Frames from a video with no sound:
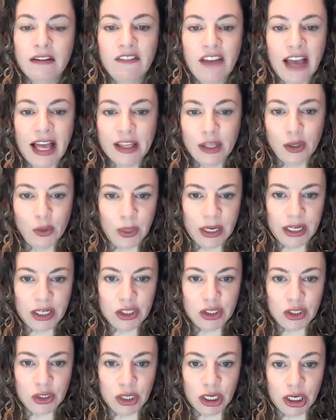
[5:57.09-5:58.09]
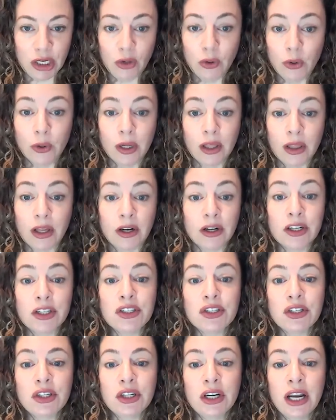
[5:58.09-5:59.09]
valuation or
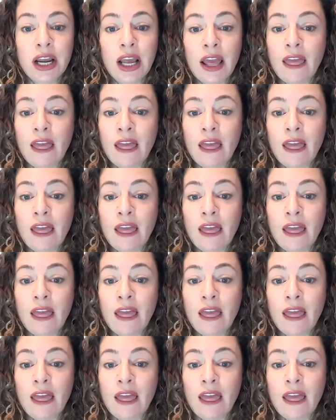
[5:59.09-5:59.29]
larger,